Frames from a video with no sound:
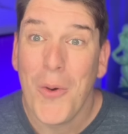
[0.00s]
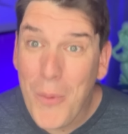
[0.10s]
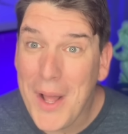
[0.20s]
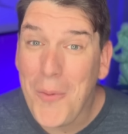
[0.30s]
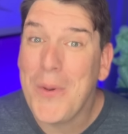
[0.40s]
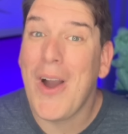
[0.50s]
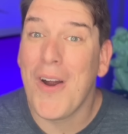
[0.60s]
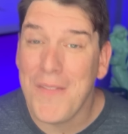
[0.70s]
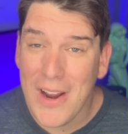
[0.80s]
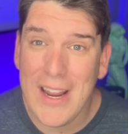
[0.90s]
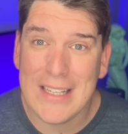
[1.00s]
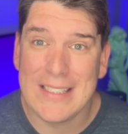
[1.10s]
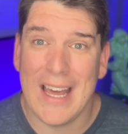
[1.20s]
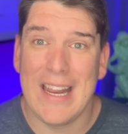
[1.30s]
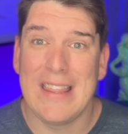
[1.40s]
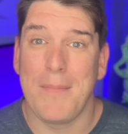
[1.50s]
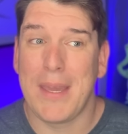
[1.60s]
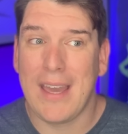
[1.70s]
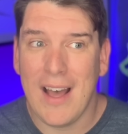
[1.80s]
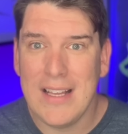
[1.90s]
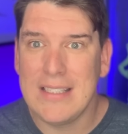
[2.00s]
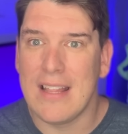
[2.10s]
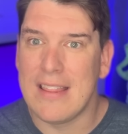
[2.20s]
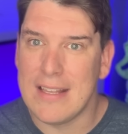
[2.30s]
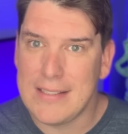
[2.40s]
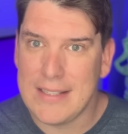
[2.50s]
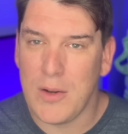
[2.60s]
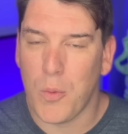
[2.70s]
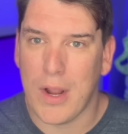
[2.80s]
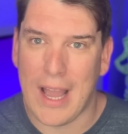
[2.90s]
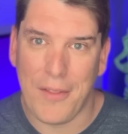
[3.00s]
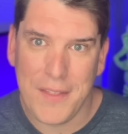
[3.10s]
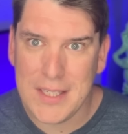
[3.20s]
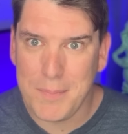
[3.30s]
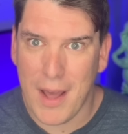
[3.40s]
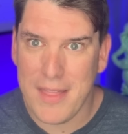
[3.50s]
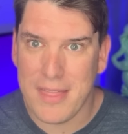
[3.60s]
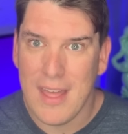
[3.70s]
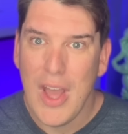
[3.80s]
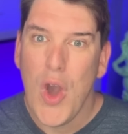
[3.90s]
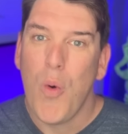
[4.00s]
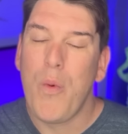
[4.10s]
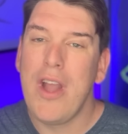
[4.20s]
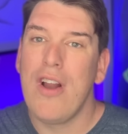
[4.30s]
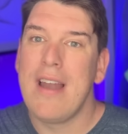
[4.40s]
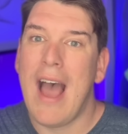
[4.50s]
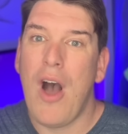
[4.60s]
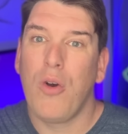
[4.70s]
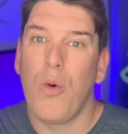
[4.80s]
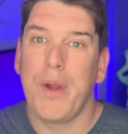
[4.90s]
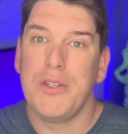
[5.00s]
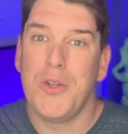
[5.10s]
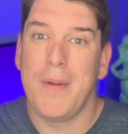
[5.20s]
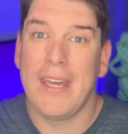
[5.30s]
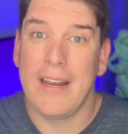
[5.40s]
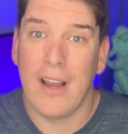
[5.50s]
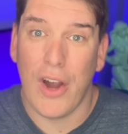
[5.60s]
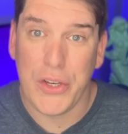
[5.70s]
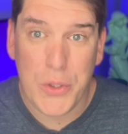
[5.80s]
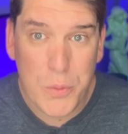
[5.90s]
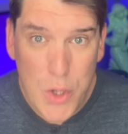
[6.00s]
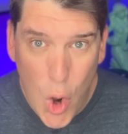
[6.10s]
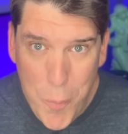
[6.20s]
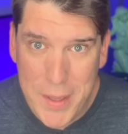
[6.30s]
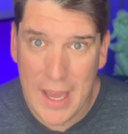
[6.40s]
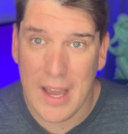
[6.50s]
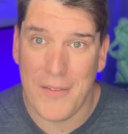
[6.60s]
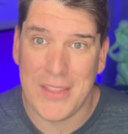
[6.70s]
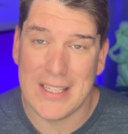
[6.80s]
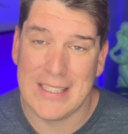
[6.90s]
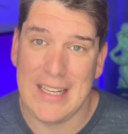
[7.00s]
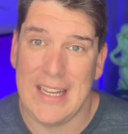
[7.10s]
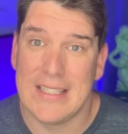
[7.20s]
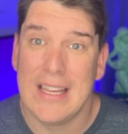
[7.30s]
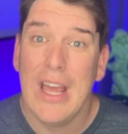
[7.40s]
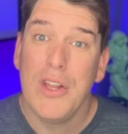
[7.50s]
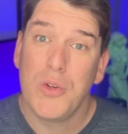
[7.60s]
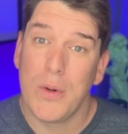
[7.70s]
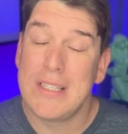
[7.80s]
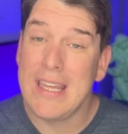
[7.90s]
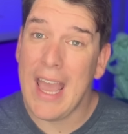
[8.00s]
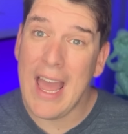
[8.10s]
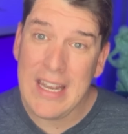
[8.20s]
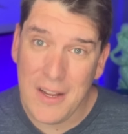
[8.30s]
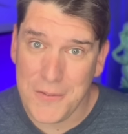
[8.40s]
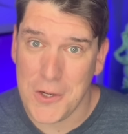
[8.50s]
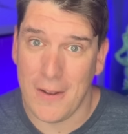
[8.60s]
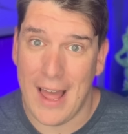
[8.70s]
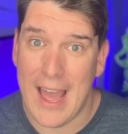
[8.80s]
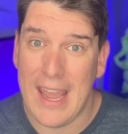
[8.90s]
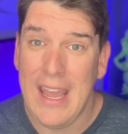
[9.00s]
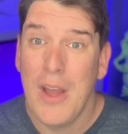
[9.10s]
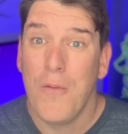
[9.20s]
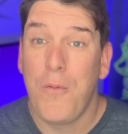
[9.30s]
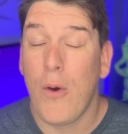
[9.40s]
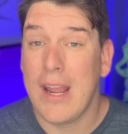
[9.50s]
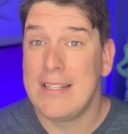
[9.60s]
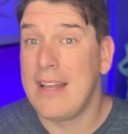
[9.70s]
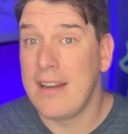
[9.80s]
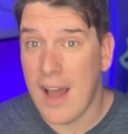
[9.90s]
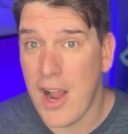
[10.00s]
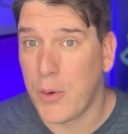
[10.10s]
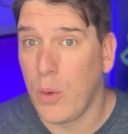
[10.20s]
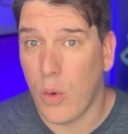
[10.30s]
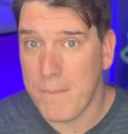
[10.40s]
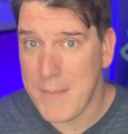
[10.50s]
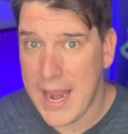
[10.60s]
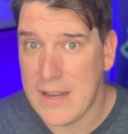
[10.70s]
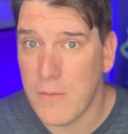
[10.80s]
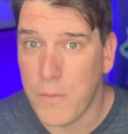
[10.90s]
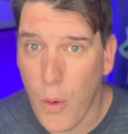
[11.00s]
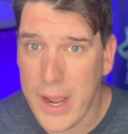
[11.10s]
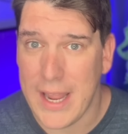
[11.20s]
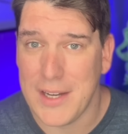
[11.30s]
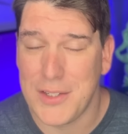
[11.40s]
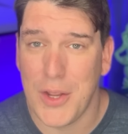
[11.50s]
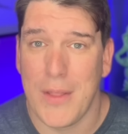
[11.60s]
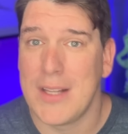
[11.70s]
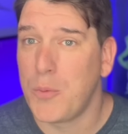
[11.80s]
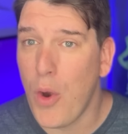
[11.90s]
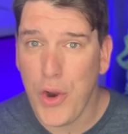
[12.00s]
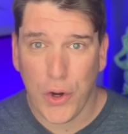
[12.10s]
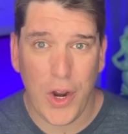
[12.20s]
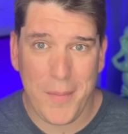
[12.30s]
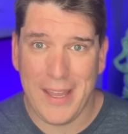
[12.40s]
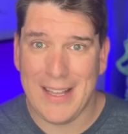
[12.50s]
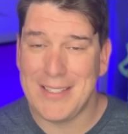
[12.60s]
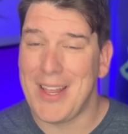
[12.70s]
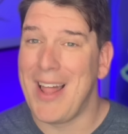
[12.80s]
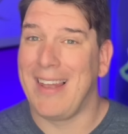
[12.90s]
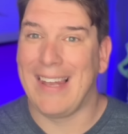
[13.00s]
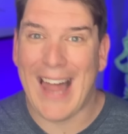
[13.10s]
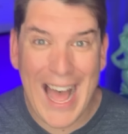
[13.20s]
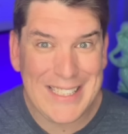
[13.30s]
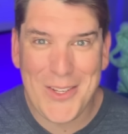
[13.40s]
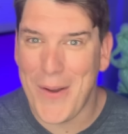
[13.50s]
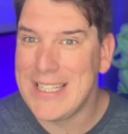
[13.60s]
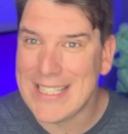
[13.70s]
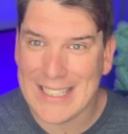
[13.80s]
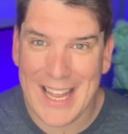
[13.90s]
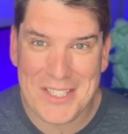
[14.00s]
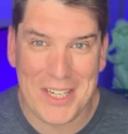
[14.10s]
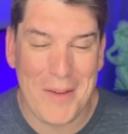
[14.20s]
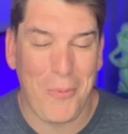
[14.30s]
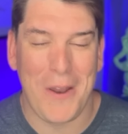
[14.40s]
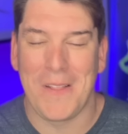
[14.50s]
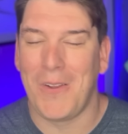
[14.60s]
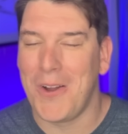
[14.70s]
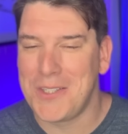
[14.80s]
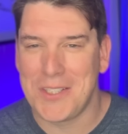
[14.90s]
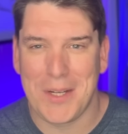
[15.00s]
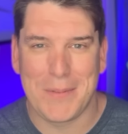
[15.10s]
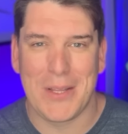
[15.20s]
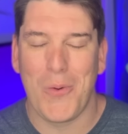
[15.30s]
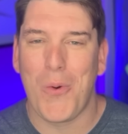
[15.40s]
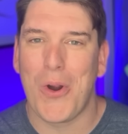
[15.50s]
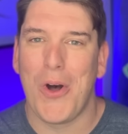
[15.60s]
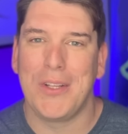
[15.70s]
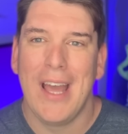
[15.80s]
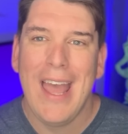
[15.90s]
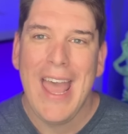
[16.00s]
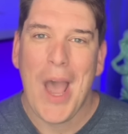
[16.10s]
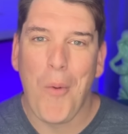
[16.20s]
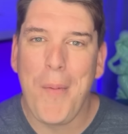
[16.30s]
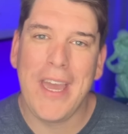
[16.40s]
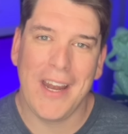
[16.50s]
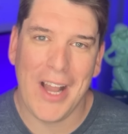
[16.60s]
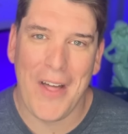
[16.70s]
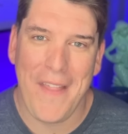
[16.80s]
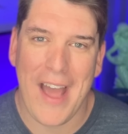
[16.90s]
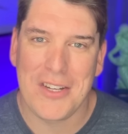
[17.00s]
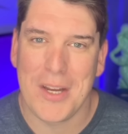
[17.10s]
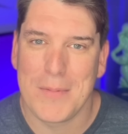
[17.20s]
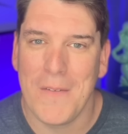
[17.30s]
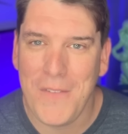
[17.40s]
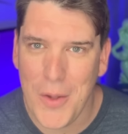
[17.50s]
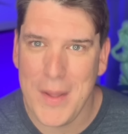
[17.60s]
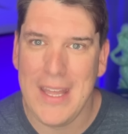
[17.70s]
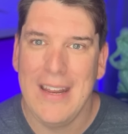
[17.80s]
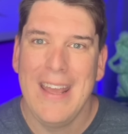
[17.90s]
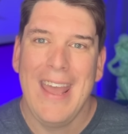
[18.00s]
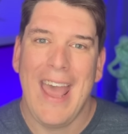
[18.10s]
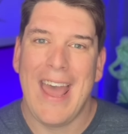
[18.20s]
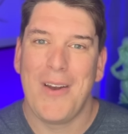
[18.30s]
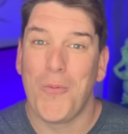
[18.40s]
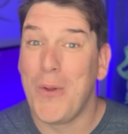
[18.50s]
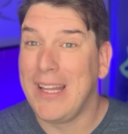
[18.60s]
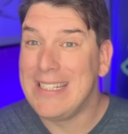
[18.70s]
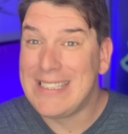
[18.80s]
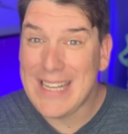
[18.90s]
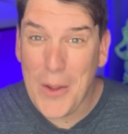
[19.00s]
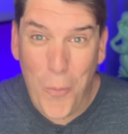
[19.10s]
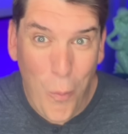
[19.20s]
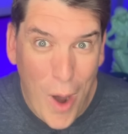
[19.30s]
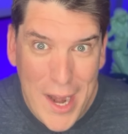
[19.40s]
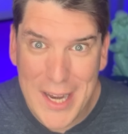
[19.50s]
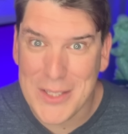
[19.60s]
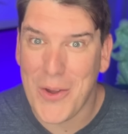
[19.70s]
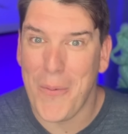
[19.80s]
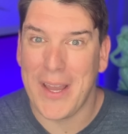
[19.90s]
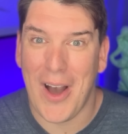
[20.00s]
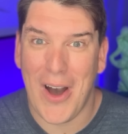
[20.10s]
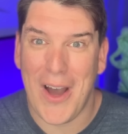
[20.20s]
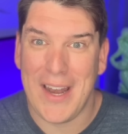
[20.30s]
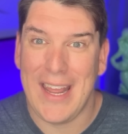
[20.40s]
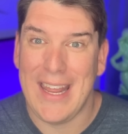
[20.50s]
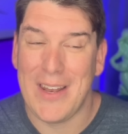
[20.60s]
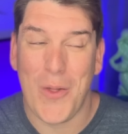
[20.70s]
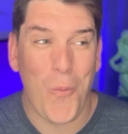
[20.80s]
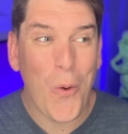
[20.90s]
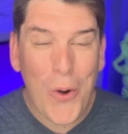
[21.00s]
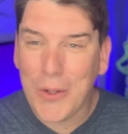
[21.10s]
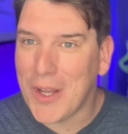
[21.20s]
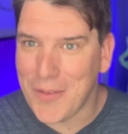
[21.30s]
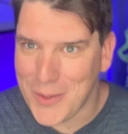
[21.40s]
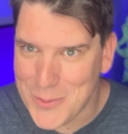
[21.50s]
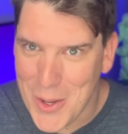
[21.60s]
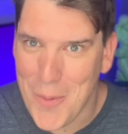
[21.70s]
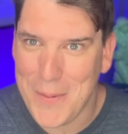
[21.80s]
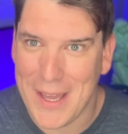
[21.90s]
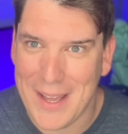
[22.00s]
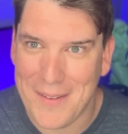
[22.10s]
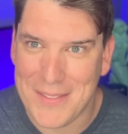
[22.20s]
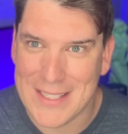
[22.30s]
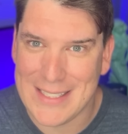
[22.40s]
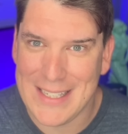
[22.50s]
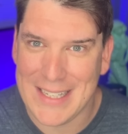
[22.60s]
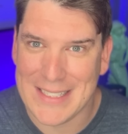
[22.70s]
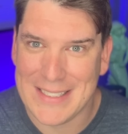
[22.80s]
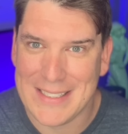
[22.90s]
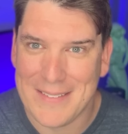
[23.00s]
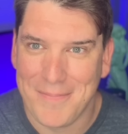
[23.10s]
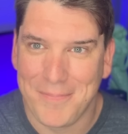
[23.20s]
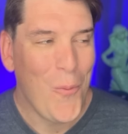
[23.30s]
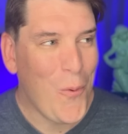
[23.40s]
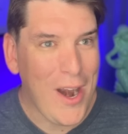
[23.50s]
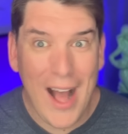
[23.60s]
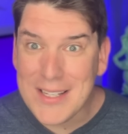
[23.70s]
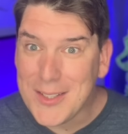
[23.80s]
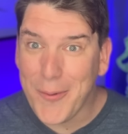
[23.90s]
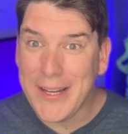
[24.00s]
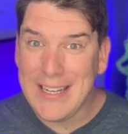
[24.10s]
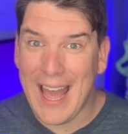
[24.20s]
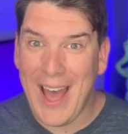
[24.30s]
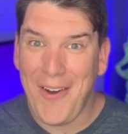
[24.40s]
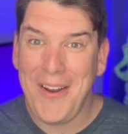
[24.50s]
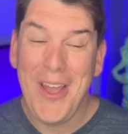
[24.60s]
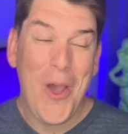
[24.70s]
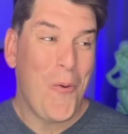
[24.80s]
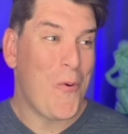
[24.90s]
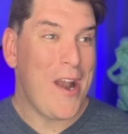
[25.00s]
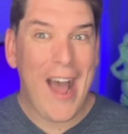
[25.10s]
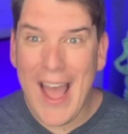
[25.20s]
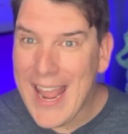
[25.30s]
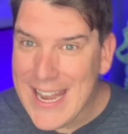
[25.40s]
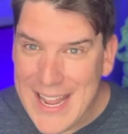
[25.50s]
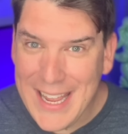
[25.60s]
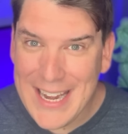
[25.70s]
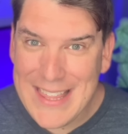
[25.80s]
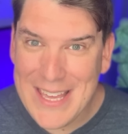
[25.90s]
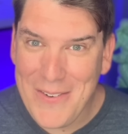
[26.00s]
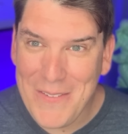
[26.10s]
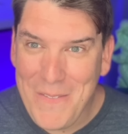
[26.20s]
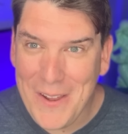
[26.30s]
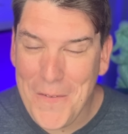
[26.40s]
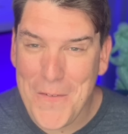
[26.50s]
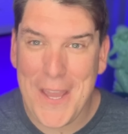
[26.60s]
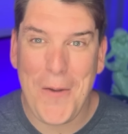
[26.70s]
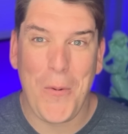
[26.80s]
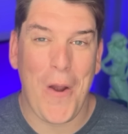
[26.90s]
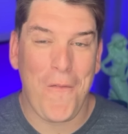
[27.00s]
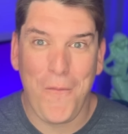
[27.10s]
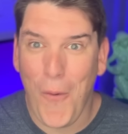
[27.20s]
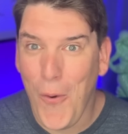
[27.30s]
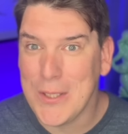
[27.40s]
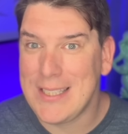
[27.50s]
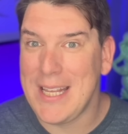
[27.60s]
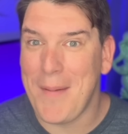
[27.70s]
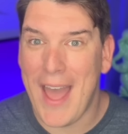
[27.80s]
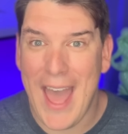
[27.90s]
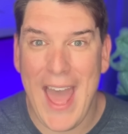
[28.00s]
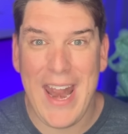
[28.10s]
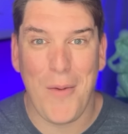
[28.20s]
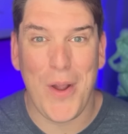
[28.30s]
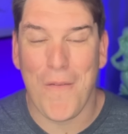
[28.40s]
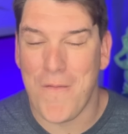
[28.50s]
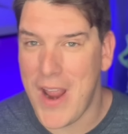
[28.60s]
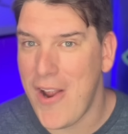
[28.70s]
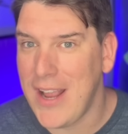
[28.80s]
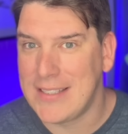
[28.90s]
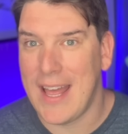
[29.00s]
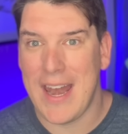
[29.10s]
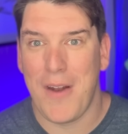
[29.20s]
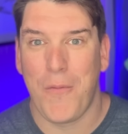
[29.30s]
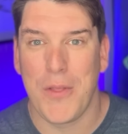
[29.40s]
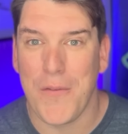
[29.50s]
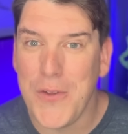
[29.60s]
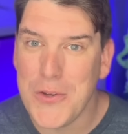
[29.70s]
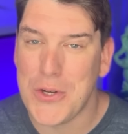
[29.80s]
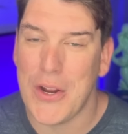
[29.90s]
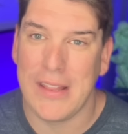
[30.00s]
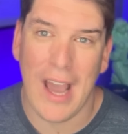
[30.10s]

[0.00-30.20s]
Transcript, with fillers: Well, we are very excited that because this didn't work out this month, we are now going to be getting on Utopia of the Seas towards the end of July for its inaugural or maiden voyage. So that's Royal Caribbean's last Oasis class ship, one of the largest ships in the world. And we'll be getting on that ship to film it and really see what is going on in the world of Utopia of the Seas. We're not slowing down. We're not ending anything with Villa Vie. We are full steam ahead and we are very excited for the future and the